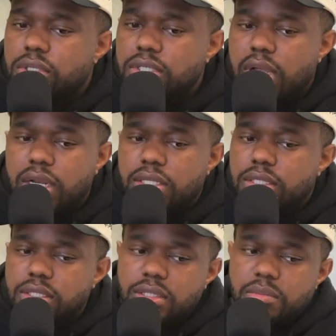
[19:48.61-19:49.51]
is
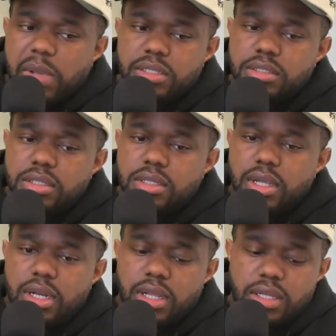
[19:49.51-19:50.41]
non-existent basically,
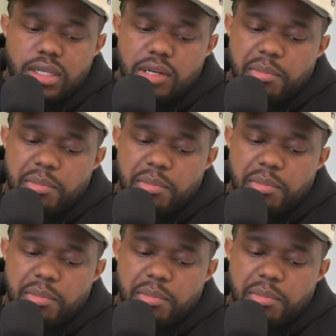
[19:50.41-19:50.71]
and then the